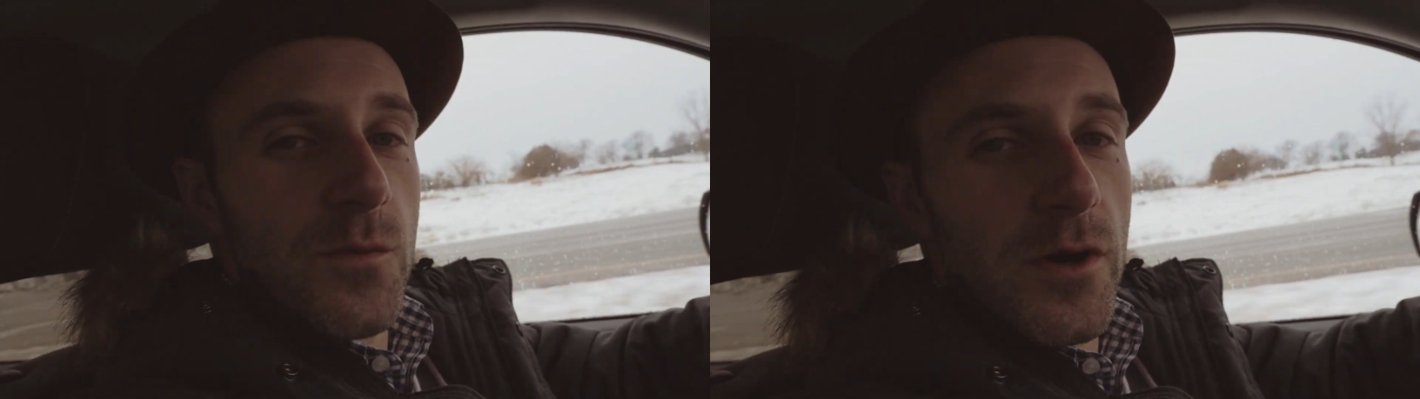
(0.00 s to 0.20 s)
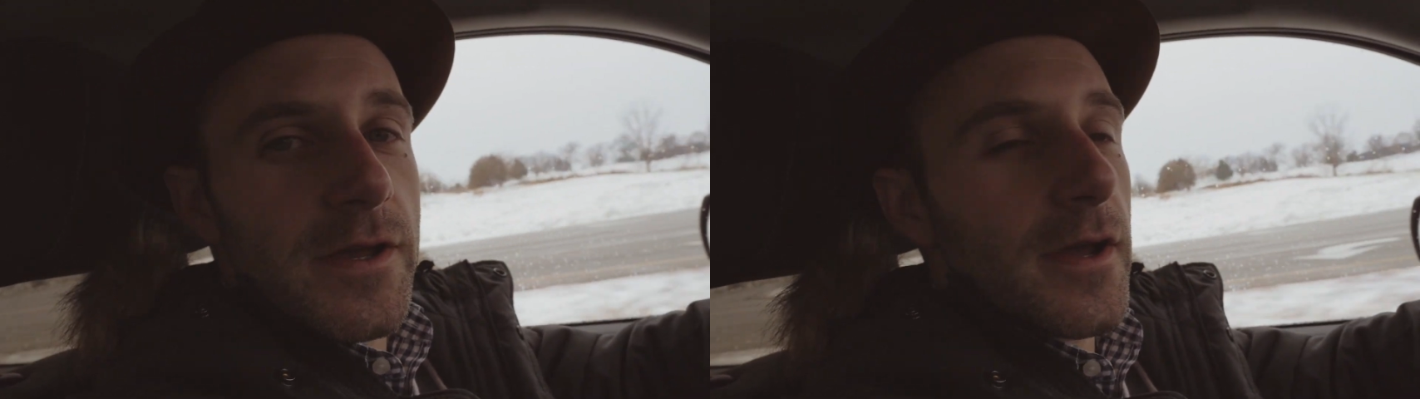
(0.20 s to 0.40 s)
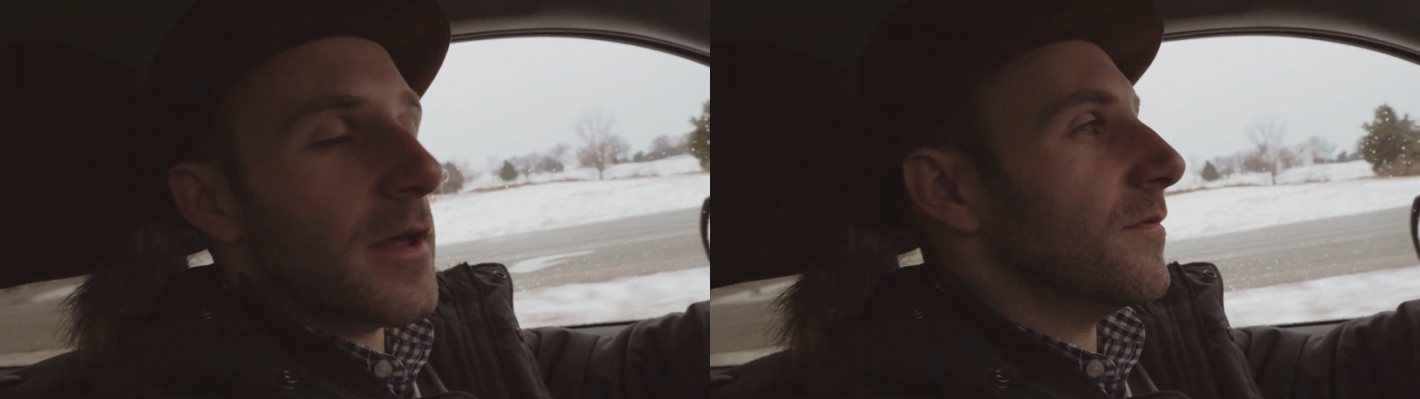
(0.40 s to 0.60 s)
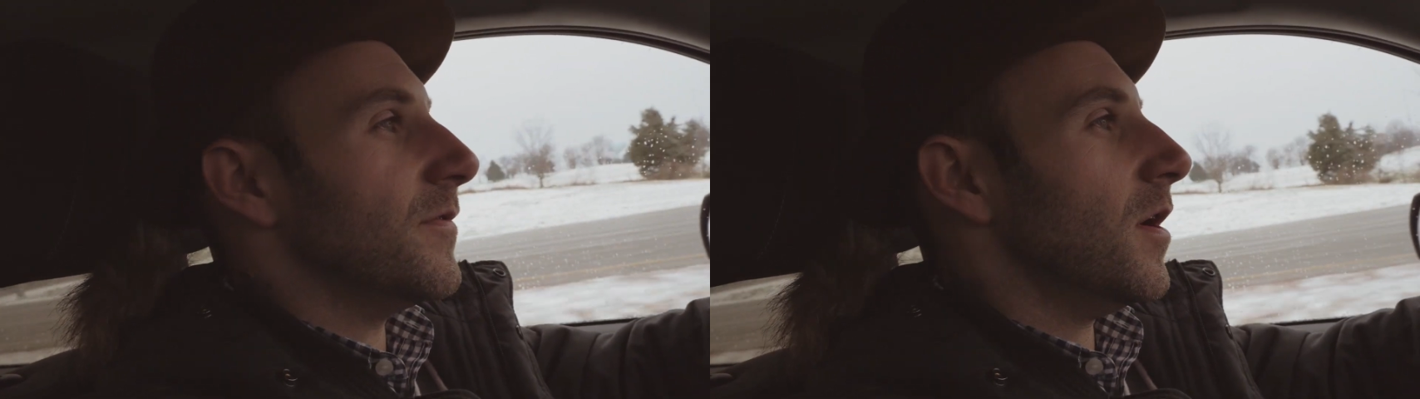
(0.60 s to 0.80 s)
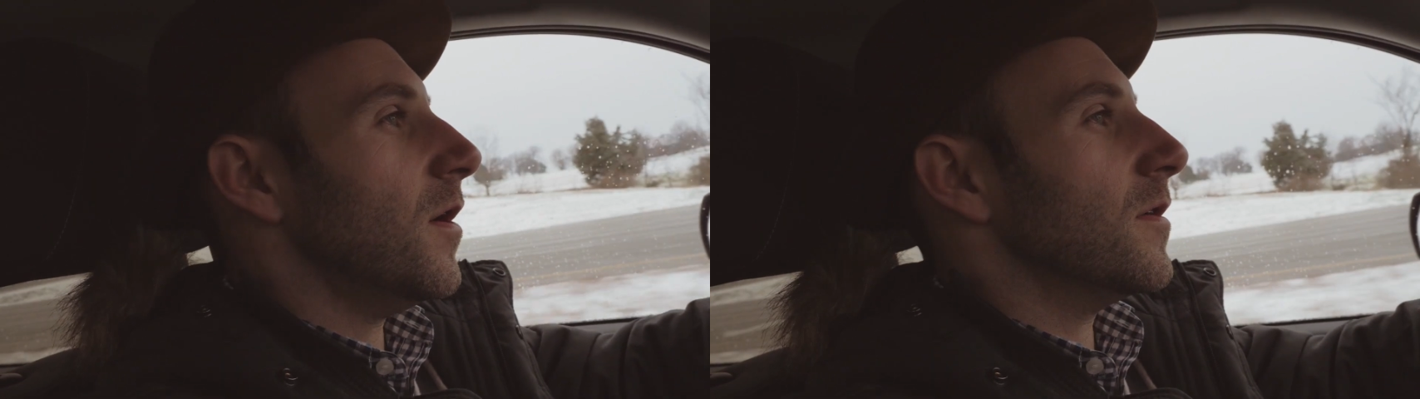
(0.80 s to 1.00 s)
working on the
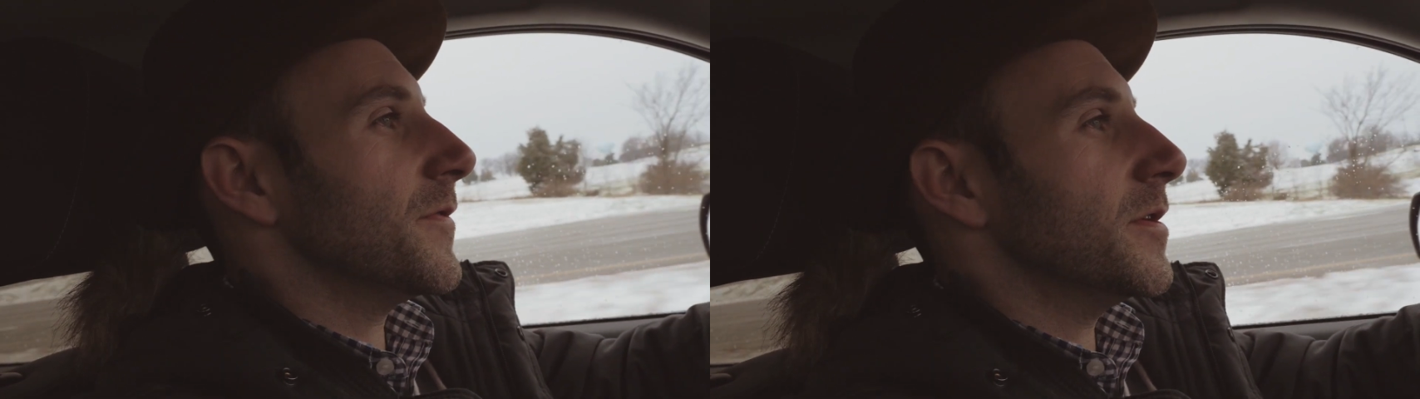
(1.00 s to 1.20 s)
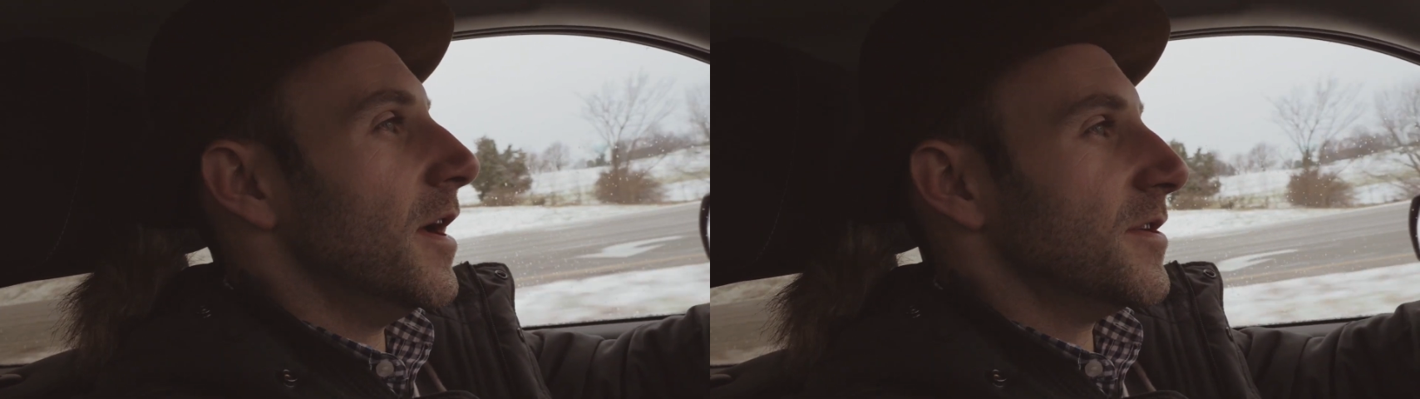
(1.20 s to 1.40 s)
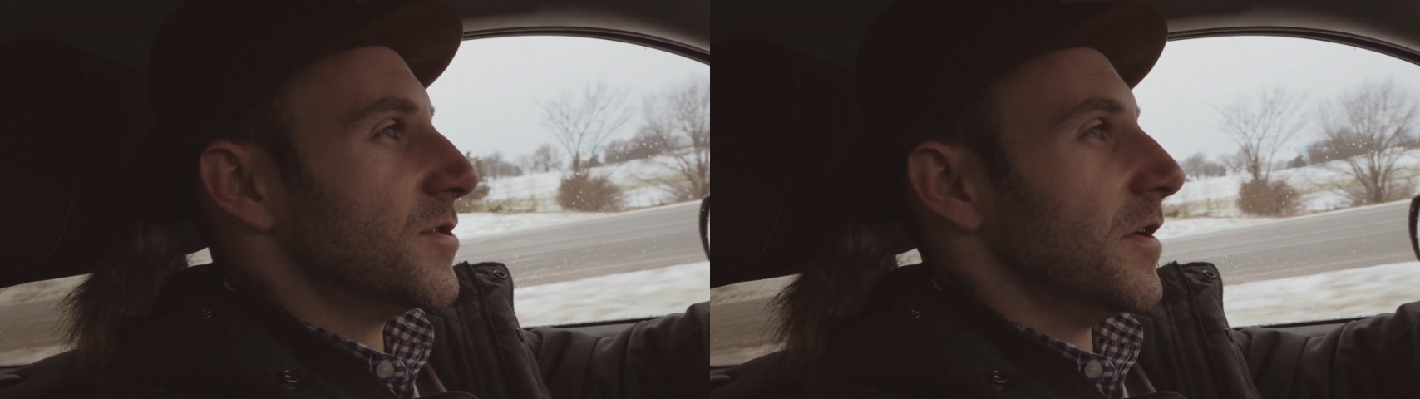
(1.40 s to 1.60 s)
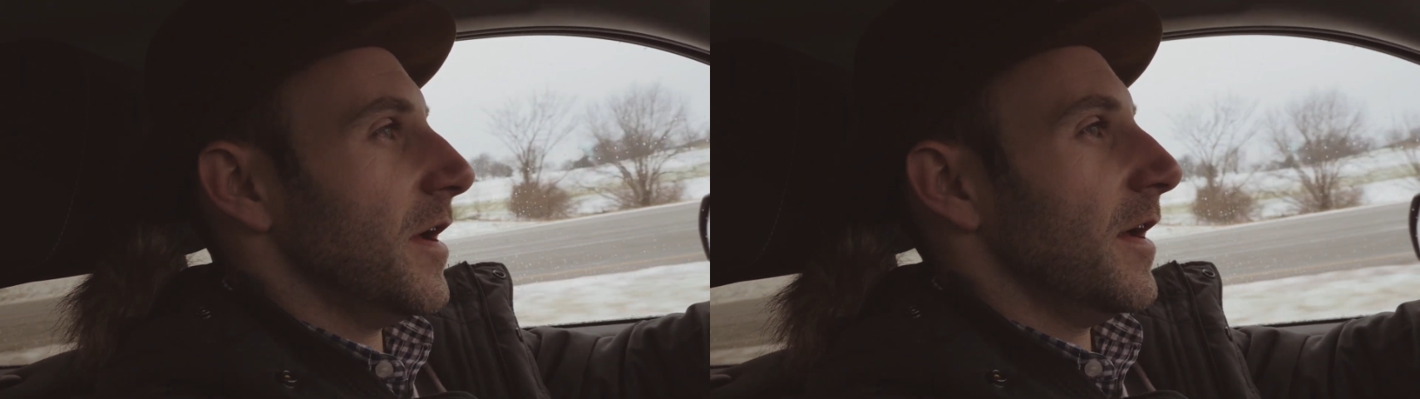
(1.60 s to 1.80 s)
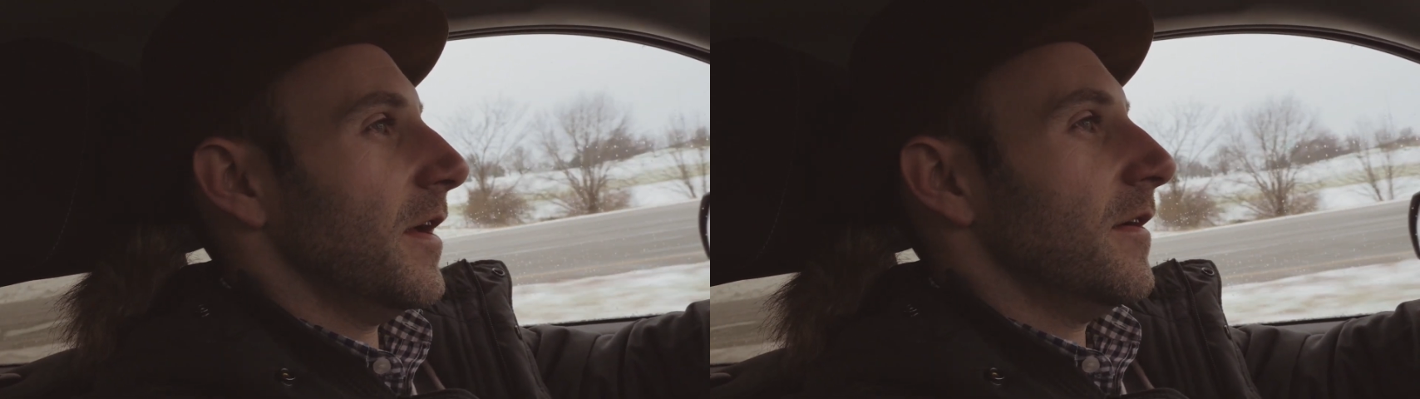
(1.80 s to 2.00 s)
vlog for
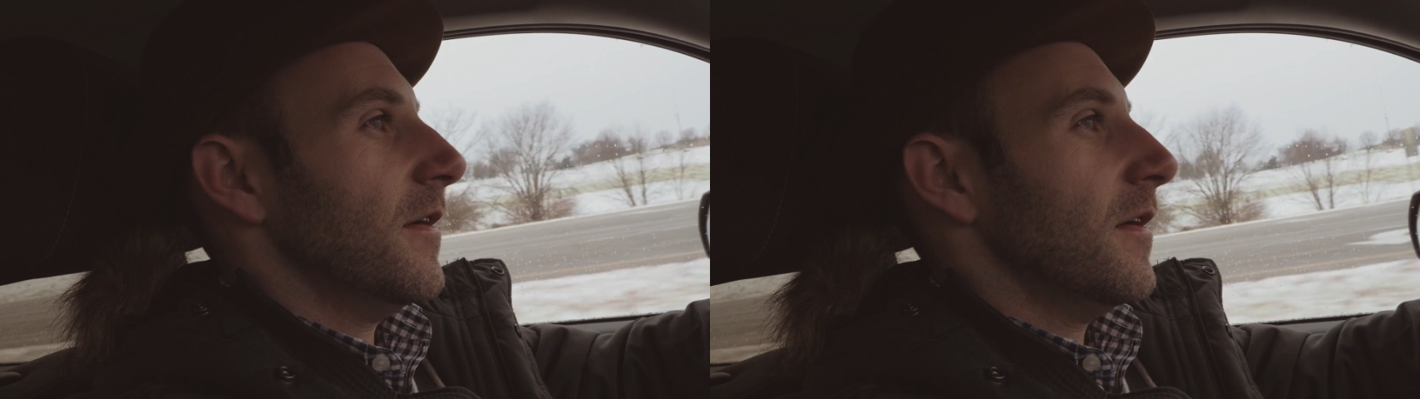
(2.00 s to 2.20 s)
yesterday,